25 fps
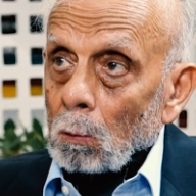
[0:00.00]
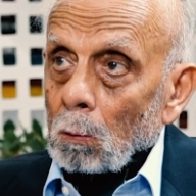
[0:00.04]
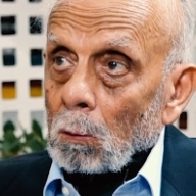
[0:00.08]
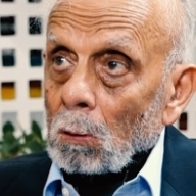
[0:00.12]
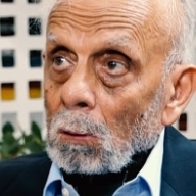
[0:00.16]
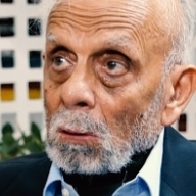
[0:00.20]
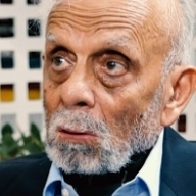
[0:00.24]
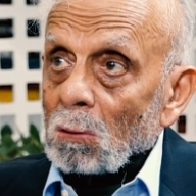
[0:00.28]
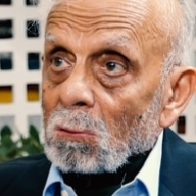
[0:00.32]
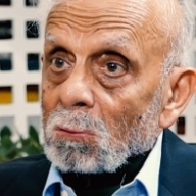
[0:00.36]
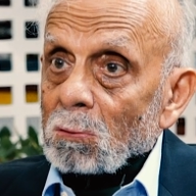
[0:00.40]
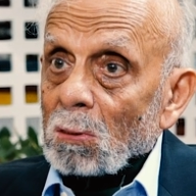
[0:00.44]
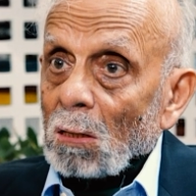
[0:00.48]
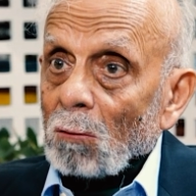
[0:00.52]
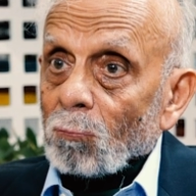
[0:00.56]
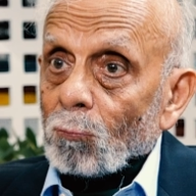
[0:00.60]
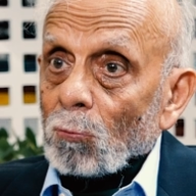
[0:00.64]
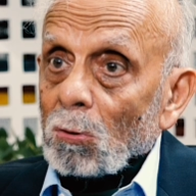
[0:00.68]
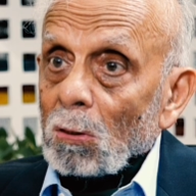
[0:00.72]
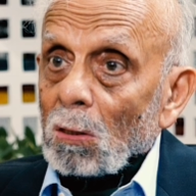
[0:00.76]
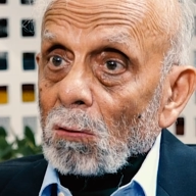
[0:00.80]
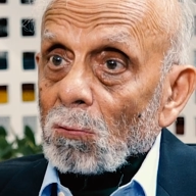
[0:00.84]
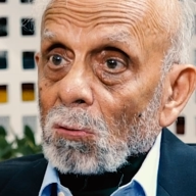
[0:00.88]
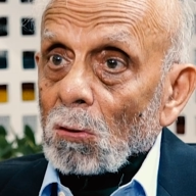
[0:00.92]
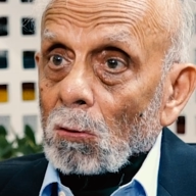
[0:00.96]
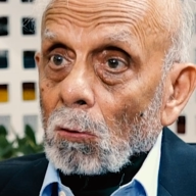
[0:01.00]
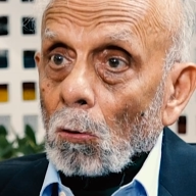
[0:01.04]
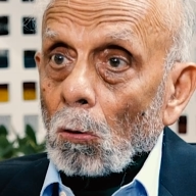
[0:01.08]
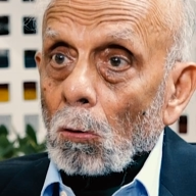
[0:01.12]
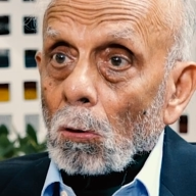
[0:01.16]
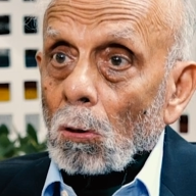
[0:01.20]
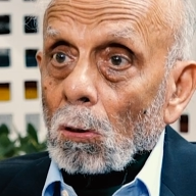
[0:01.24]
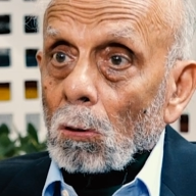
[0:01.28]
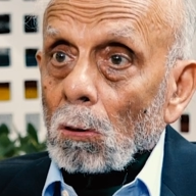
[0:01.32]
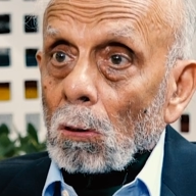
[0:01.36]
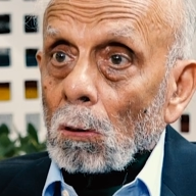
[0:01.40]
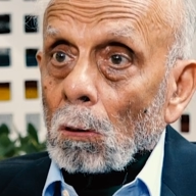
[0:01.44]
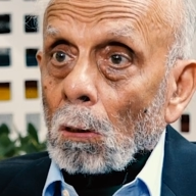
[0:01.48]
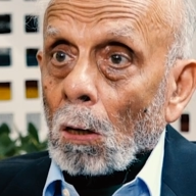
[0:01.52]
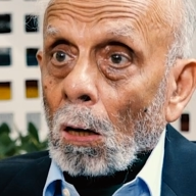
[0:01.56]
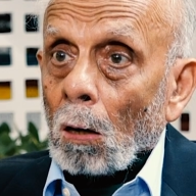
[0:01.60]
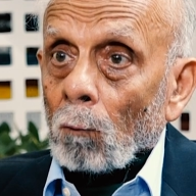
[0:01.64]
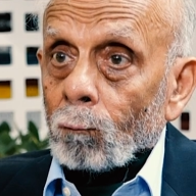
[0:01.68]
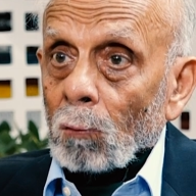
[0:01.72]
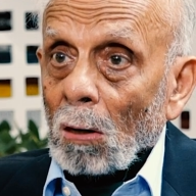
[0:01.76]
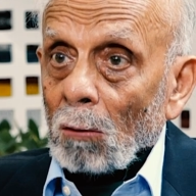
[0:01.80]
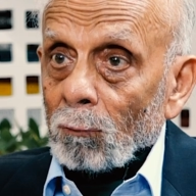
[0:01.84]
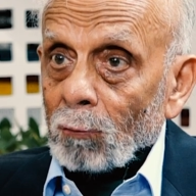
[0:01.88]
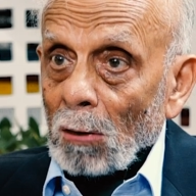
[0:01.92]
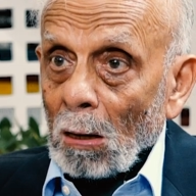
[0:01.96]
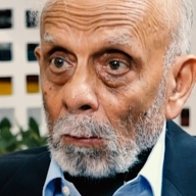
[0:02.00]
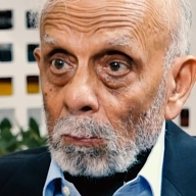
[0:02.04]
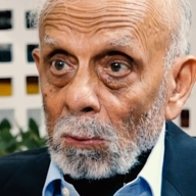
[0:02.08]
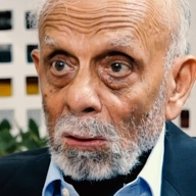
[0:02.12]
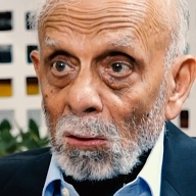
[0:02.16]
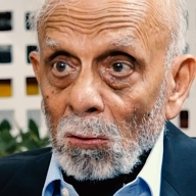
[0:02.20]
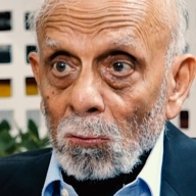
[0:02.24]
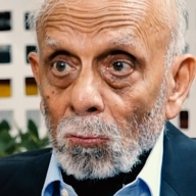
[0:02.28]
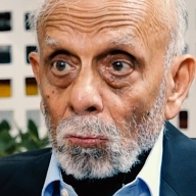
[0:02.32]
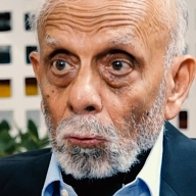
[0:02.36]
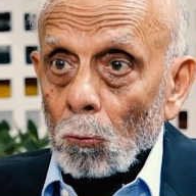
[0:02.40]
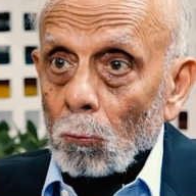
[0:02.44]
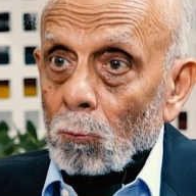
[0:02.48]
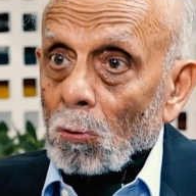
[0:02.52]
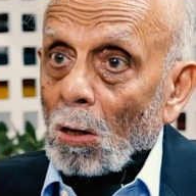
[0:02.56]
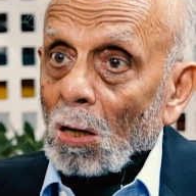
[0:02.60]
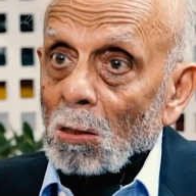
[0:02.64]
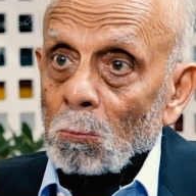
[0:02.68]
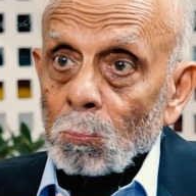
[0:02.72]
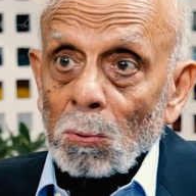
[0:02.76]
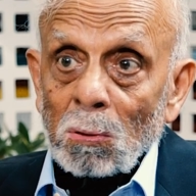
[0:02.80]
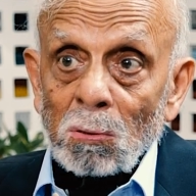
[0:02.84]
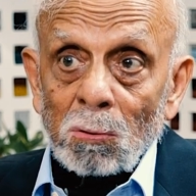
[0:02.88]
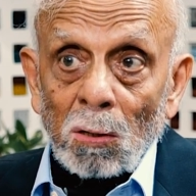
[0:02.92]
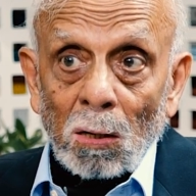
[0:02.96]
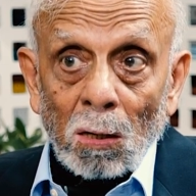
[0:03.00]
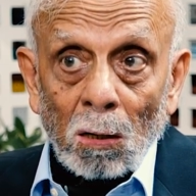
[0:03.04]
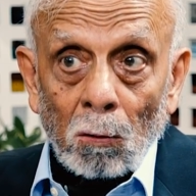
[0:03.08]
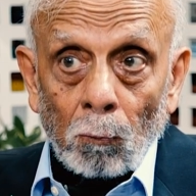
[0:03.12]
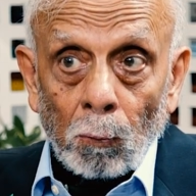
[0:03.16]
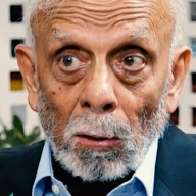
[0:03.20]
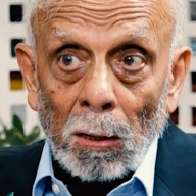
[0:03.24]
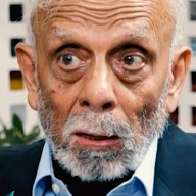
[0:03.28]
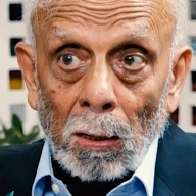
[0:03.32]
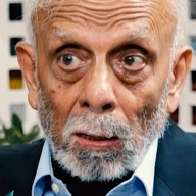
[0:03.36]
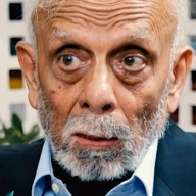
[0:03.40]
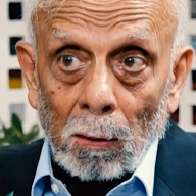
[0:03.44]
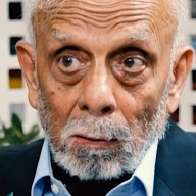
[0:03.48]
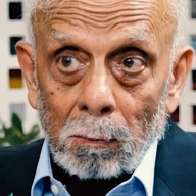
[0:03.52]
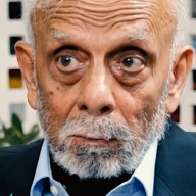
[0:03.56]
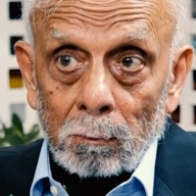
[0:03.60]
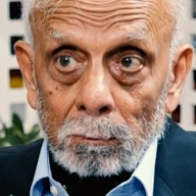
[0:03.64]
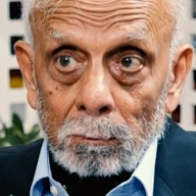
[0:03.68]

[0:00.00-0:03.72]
the safety and security of our families whose husbands are away.